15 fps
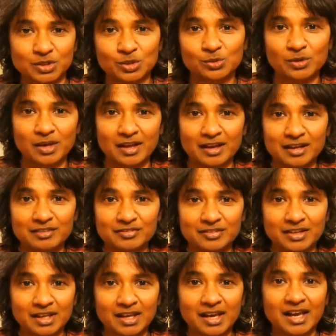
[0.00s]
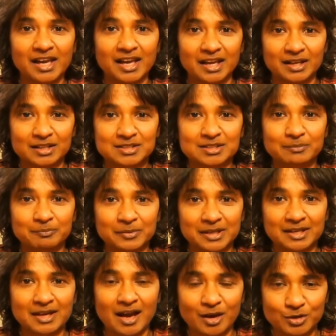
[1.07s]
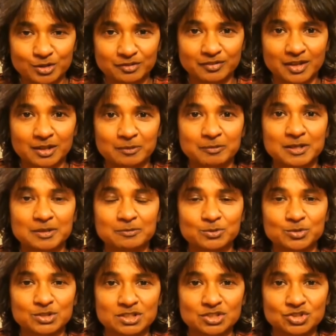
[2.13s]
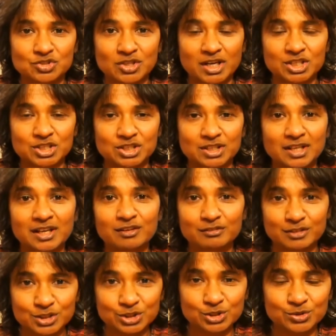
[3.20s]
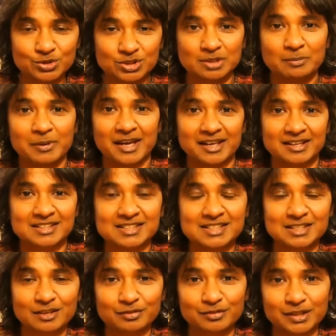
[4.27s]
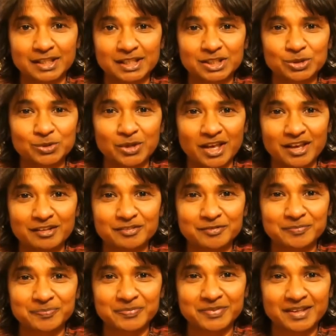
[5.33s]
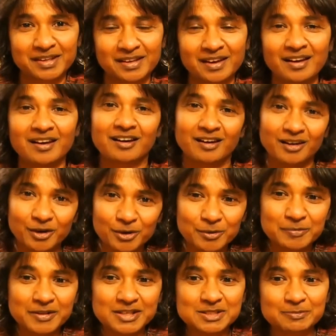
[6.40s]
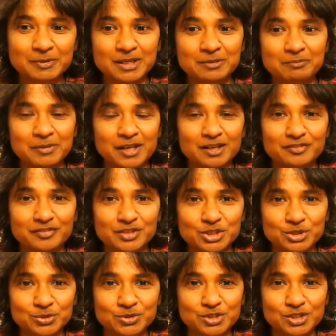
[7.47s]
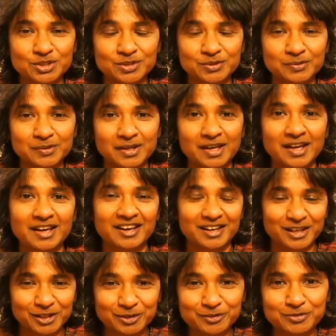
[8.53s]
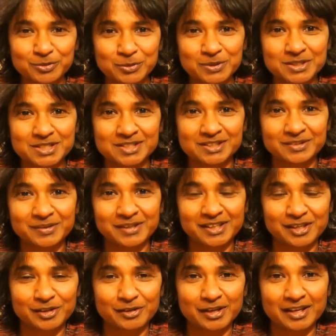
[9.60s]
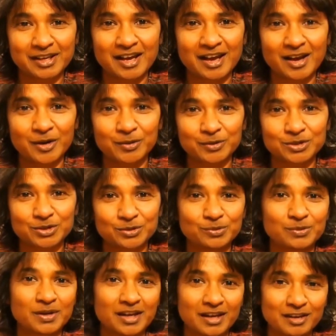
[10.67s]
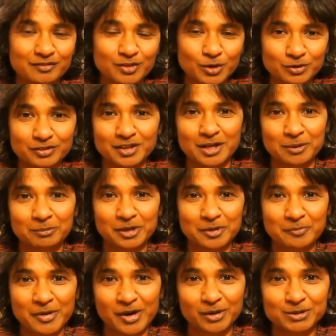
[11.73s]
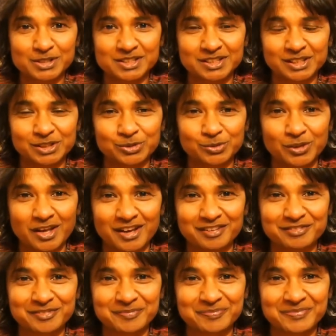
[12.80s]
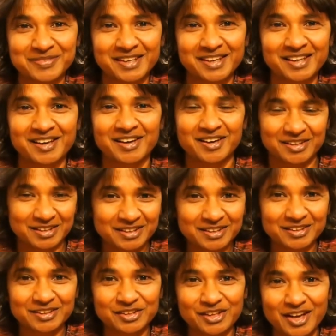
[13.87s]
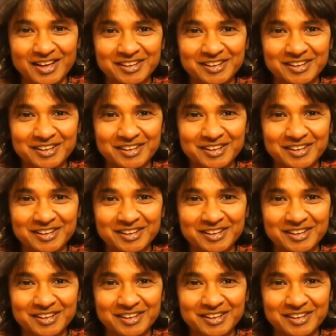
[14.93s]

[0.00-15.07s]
for your life and be out of other people's distraction and reduce the pain and suffering in your life. I hope that's been beneficial to you, and I look forward to hearing how you have overcome comparison in your life. Good